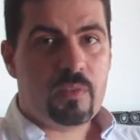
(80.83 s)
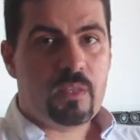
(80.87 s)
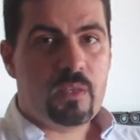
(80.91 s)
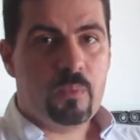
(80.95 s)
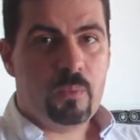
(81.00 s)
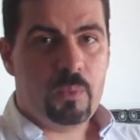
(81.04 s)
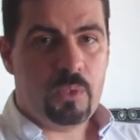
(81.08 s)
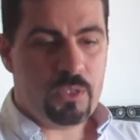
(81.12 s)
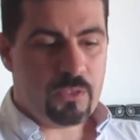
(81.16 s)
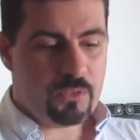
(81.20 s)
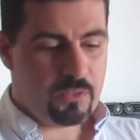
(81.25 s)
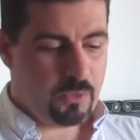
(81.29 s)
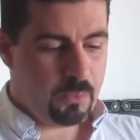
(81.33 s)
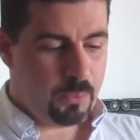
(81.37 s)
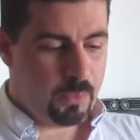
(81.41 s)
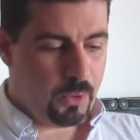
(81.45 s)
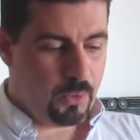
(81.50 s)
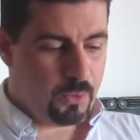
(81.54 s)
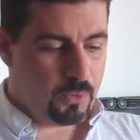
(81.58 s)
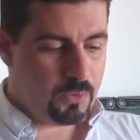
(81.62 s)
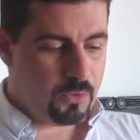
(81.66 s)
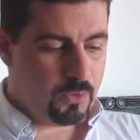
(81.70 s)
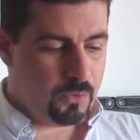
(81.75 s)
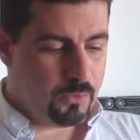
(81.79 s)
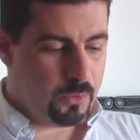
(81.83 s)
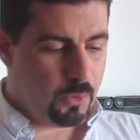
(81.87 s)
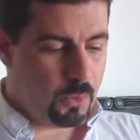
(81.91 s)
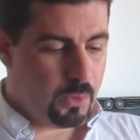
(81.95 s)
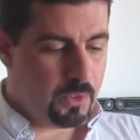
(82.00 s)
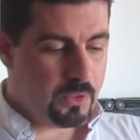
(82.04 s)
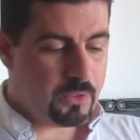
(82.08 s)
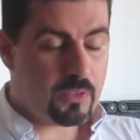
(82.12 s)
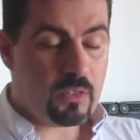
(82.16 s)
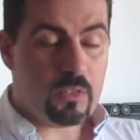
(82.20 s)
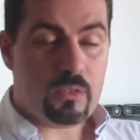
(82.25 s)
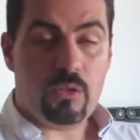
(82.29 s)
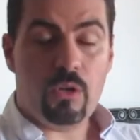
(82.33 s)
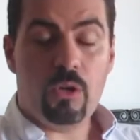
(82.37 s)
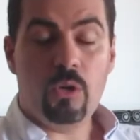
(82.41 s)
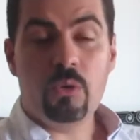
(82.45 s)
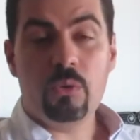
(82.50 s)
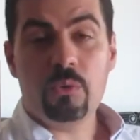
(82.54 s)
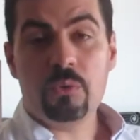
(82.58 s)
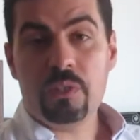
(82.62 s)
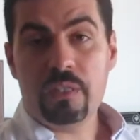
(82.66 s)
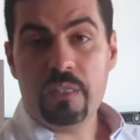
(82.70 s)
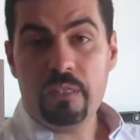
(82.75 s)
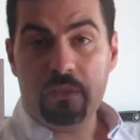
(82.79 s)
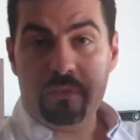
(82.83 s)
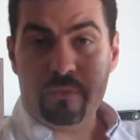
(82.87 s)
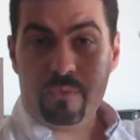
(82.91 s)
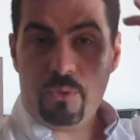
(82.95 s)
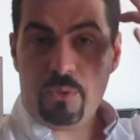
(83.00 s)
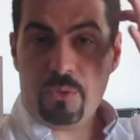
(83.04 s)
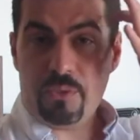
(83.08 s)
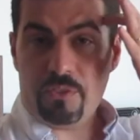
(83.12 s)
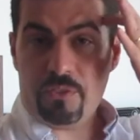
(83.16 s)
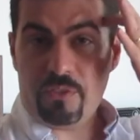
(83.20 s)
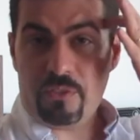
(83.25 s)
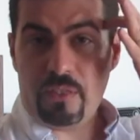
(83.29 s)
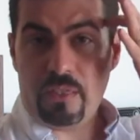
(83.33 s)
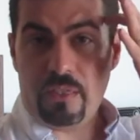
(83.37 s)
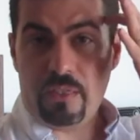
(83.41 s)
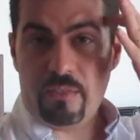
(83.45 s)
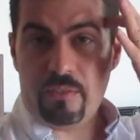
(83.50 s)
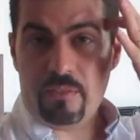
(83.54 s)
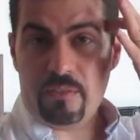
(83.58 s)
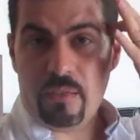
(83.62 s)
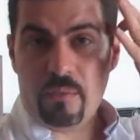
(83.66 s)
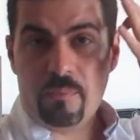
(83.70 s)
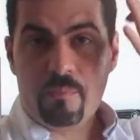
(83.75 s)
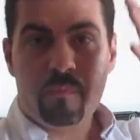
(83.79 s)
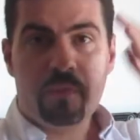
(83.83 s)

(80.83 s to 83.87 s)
we are supposed to focus on all these four skills